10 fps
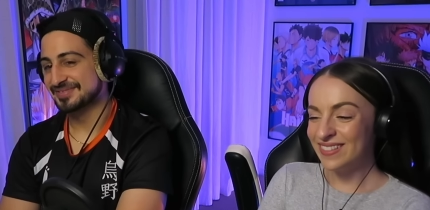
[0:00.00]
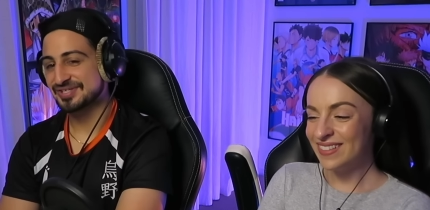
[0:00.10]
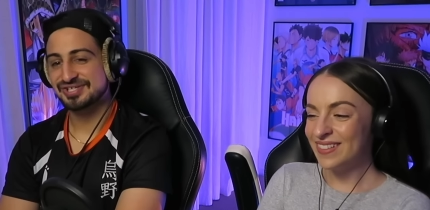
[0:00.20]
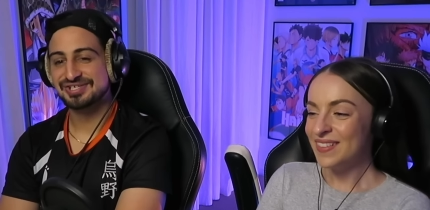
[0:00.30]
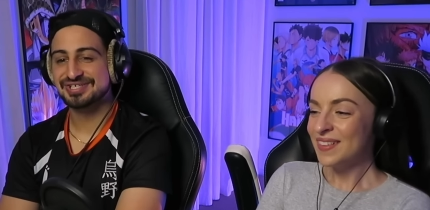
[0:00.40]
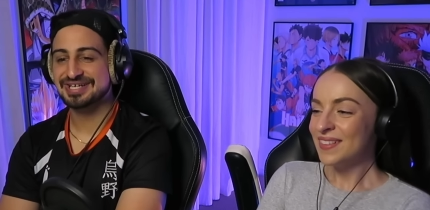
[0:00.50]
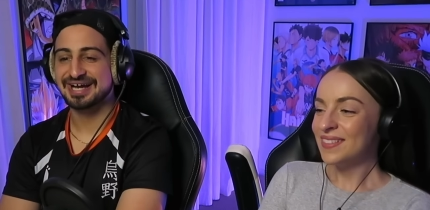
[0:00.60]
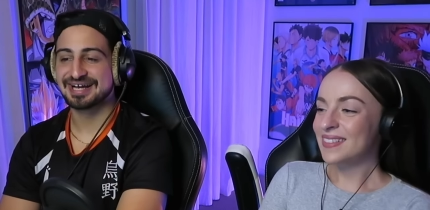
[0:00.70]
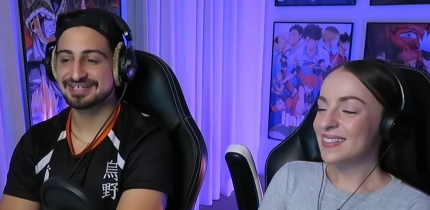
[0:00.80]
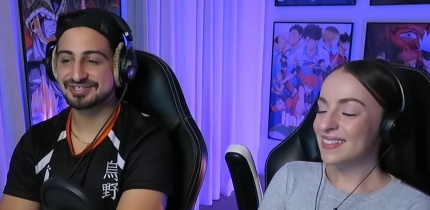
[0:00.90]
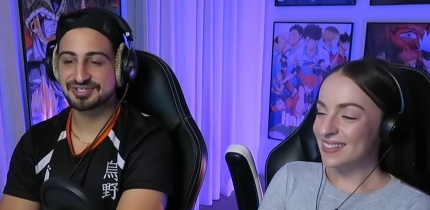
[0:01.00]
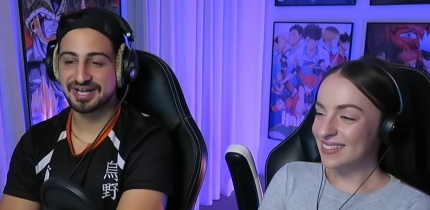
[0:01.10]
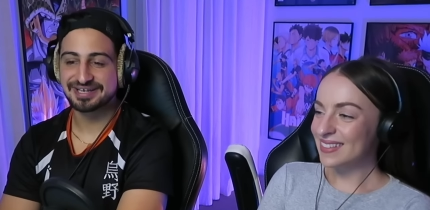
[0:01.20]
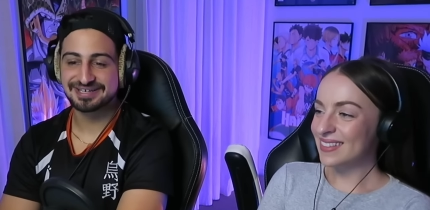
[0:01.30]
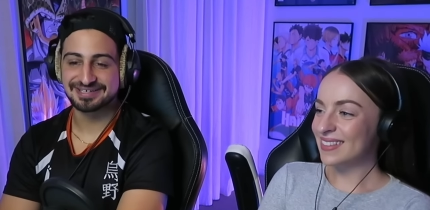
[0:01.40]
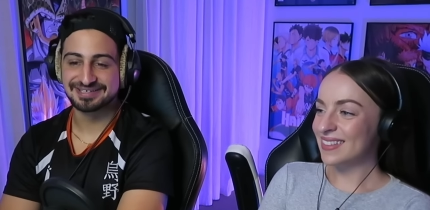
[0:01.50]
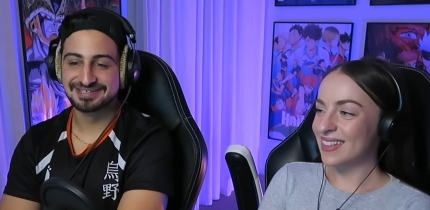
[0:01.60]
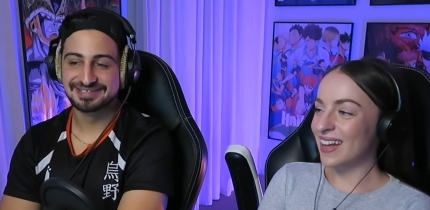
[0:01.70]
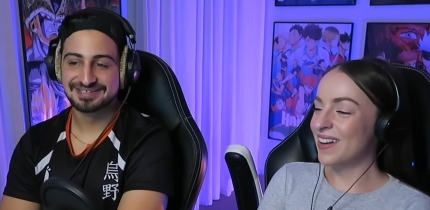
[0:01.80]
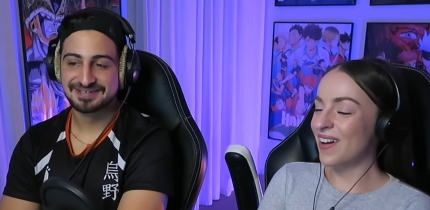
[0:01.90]
Speaker 1: She just can't shake it.
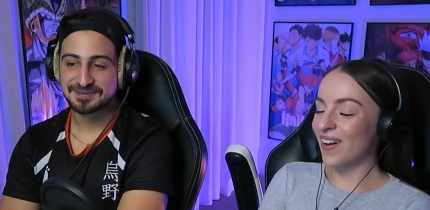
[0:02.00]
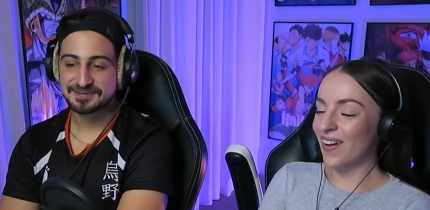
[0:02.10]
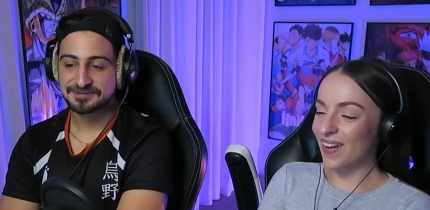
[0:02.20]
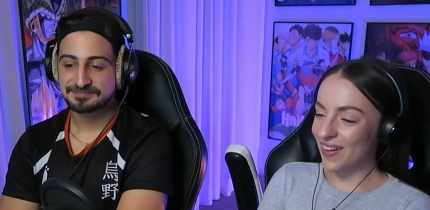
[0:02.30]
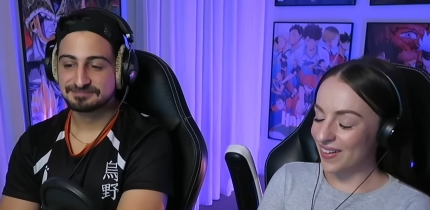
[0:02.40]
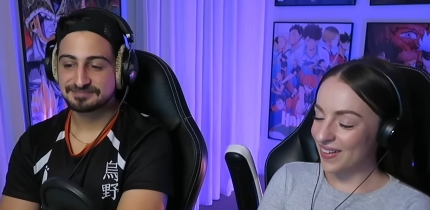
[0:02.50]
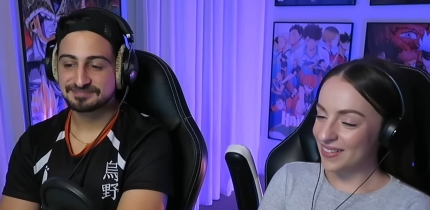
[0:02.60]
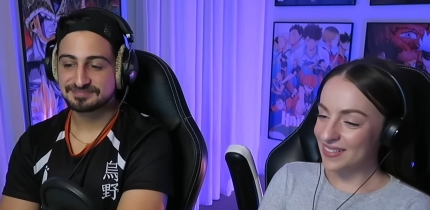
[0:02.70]
Speaker 2: I know.